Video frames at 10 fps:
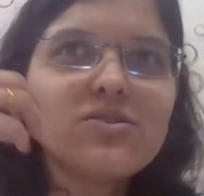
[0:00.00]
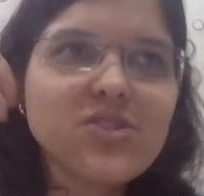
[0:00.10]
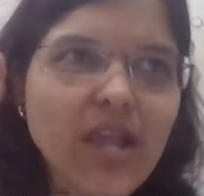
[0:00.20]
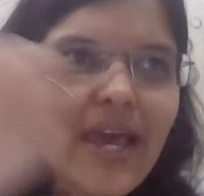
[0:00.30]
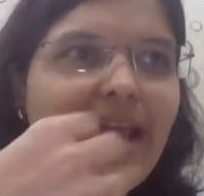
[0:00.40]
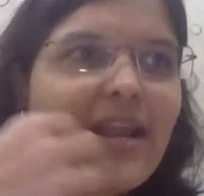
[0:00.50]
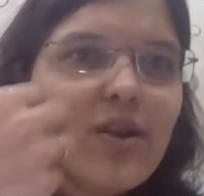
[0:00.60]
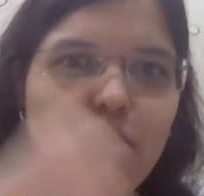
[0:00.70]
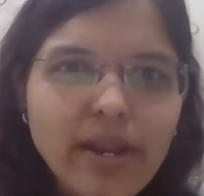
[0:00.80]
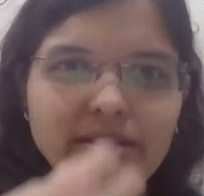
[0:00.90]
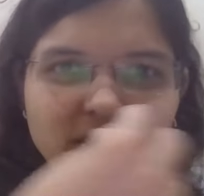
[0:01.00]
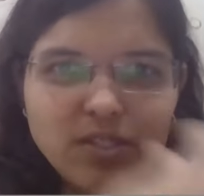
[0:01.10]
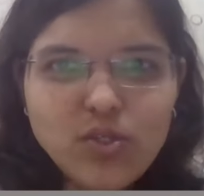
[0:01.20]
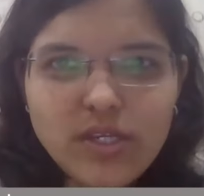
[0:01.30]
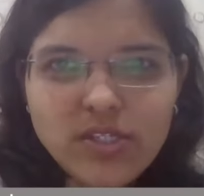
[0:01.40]
try and look at
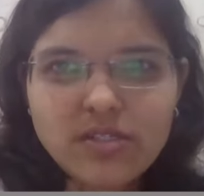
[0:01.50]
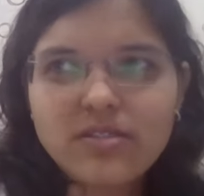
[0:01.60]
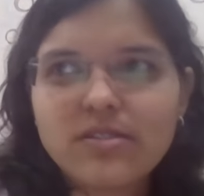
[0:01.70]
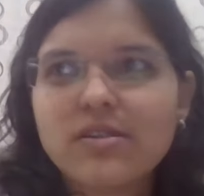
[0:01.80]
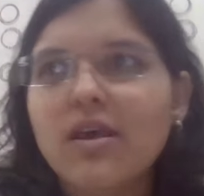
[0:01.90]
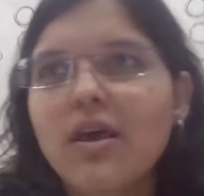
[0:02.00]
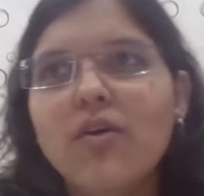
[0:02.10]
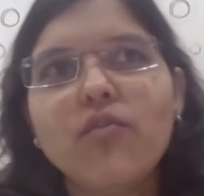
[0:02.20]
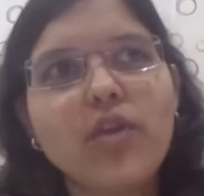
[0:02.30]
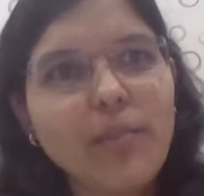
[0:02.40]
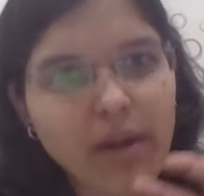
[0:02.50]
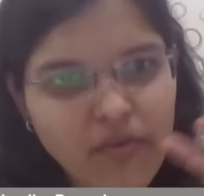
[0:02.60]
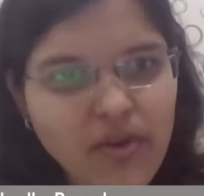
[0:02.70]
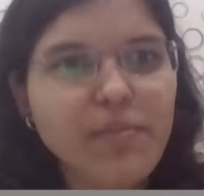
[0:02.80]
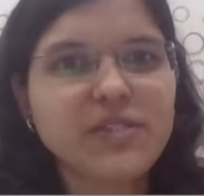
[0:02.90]
situations from a
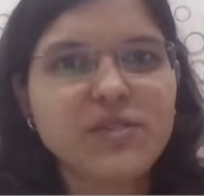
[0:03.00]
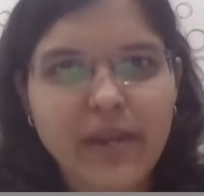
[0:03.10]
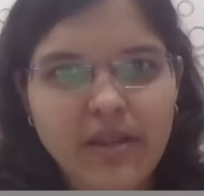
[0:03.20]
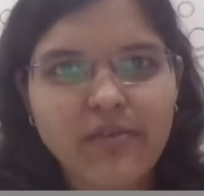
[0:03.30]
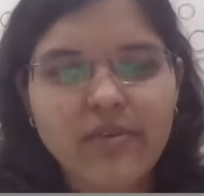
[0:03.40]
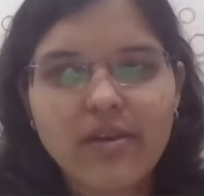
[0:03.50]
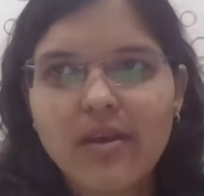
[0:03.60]
different perspective.